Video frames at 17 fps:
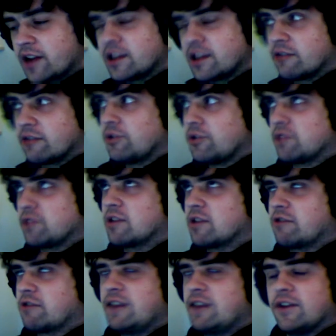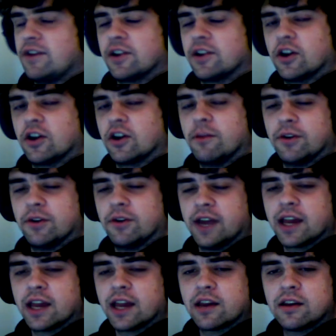No, they're also a graveyard combo
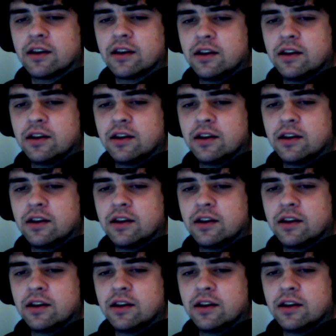deck.